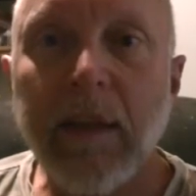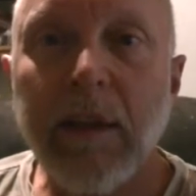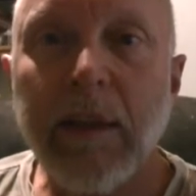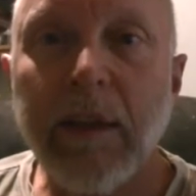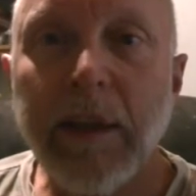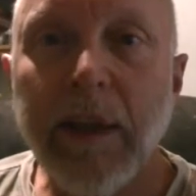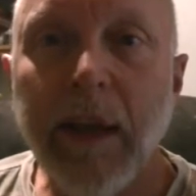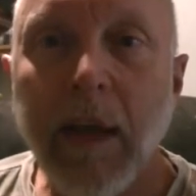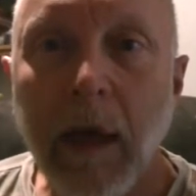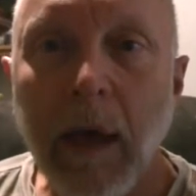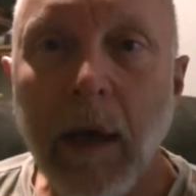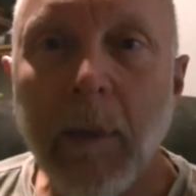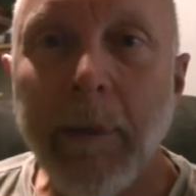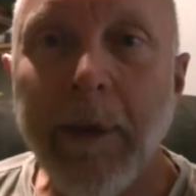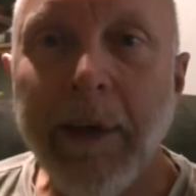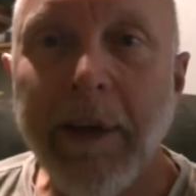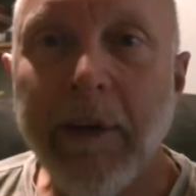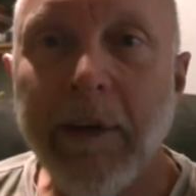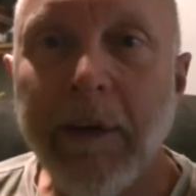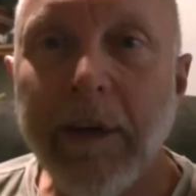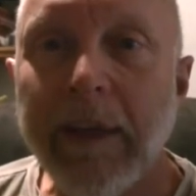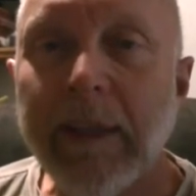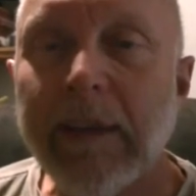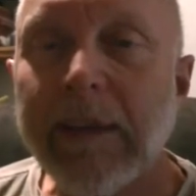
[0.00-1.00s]
The
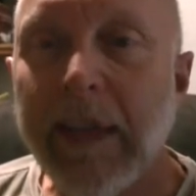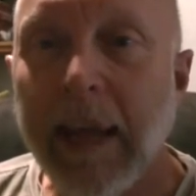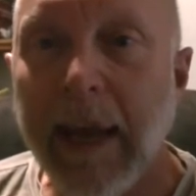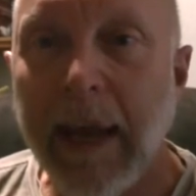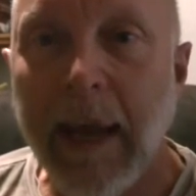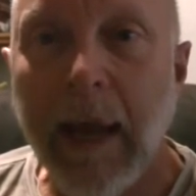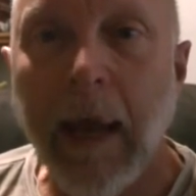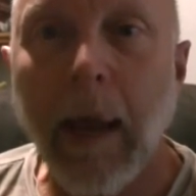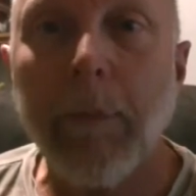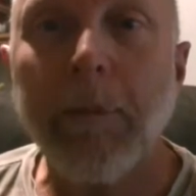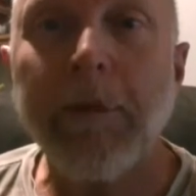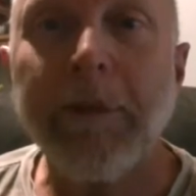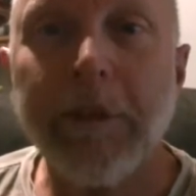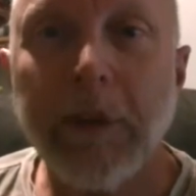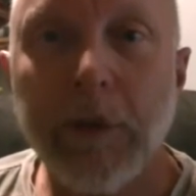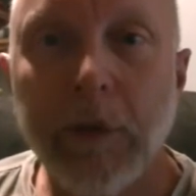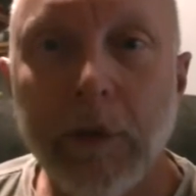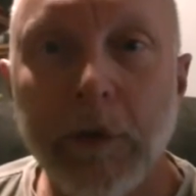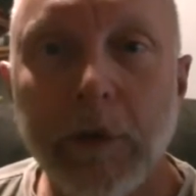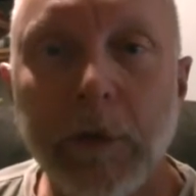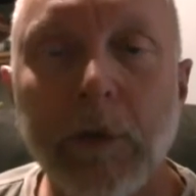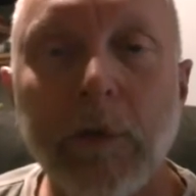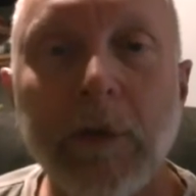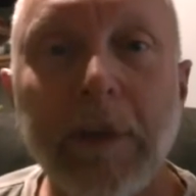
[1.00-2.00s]
commenter is
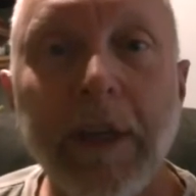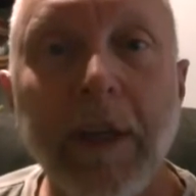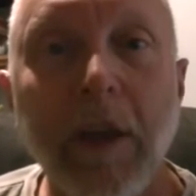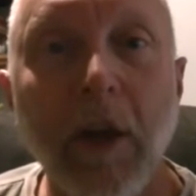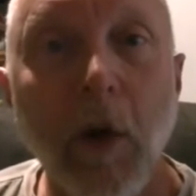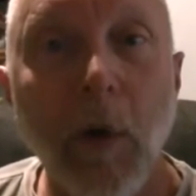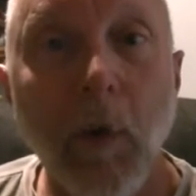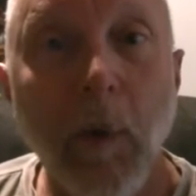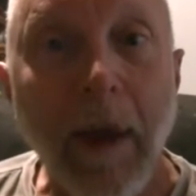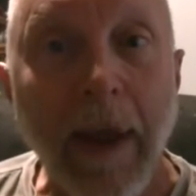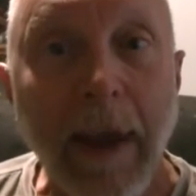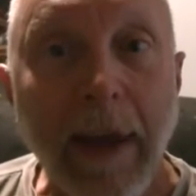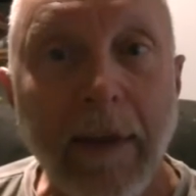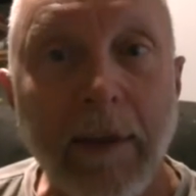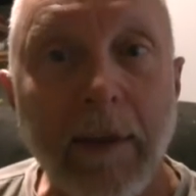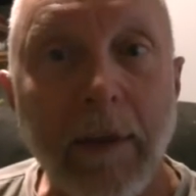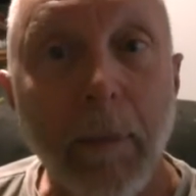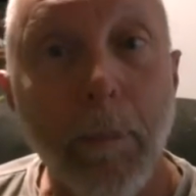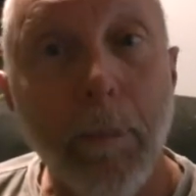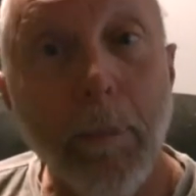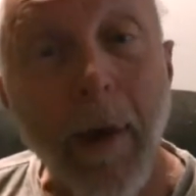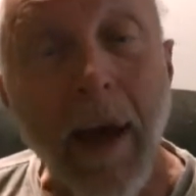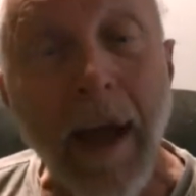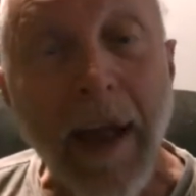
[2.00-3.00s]
absolutely correct.
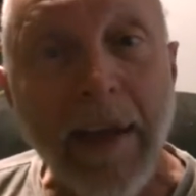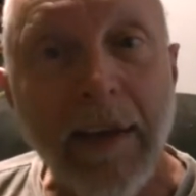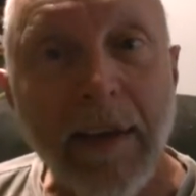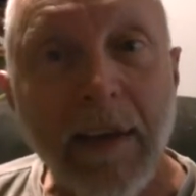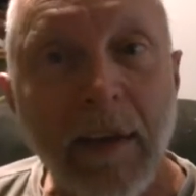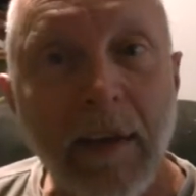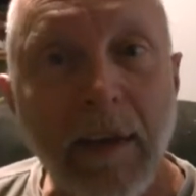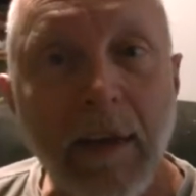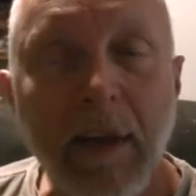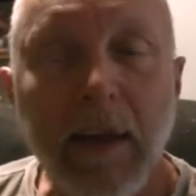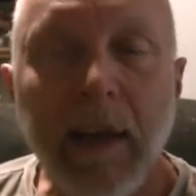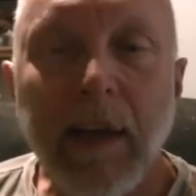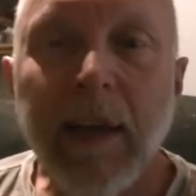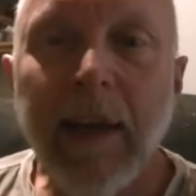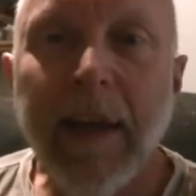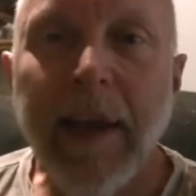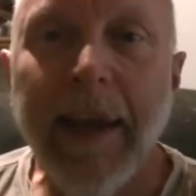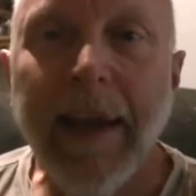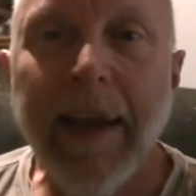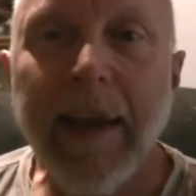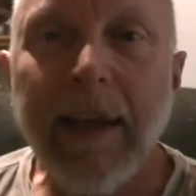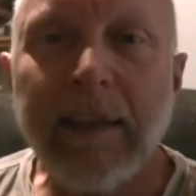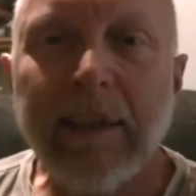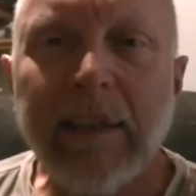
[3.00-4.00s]
But
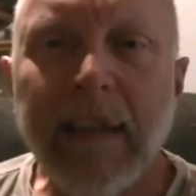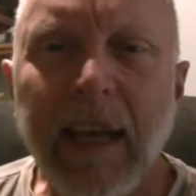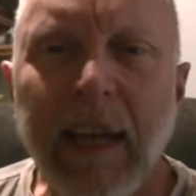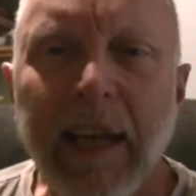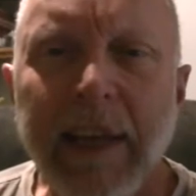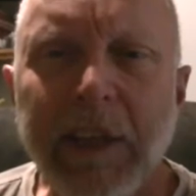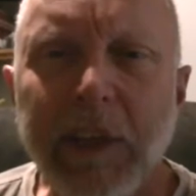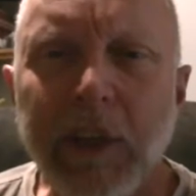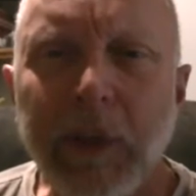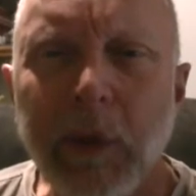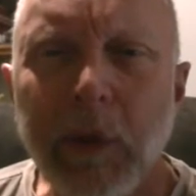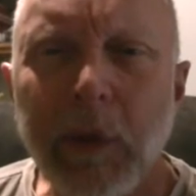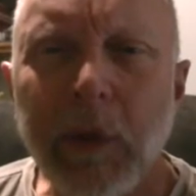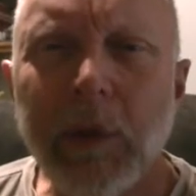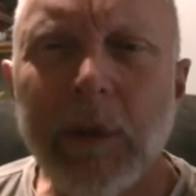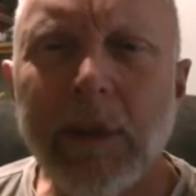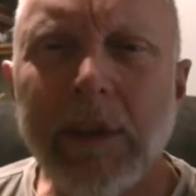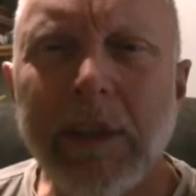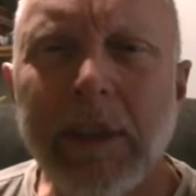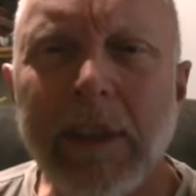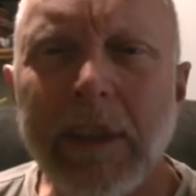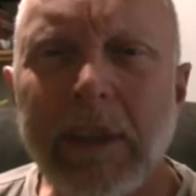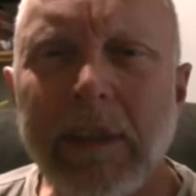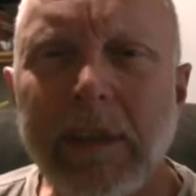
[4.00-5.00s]
as I
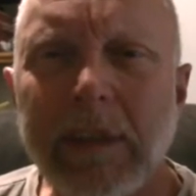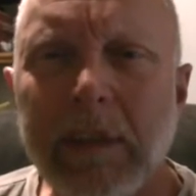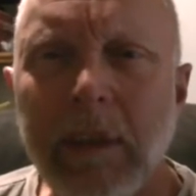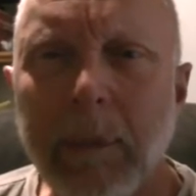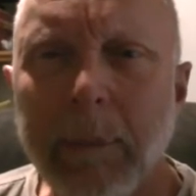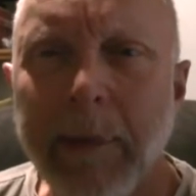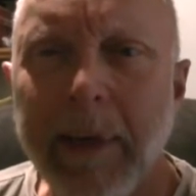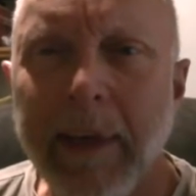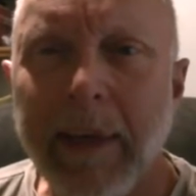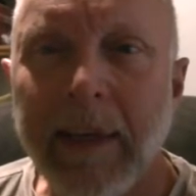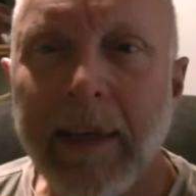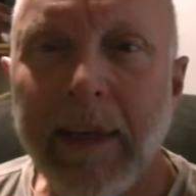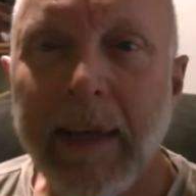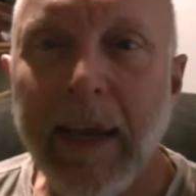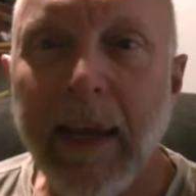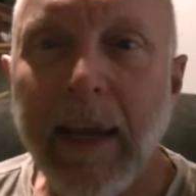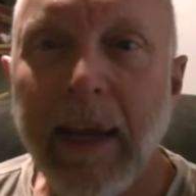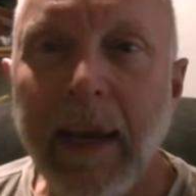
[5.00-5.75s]
use this cement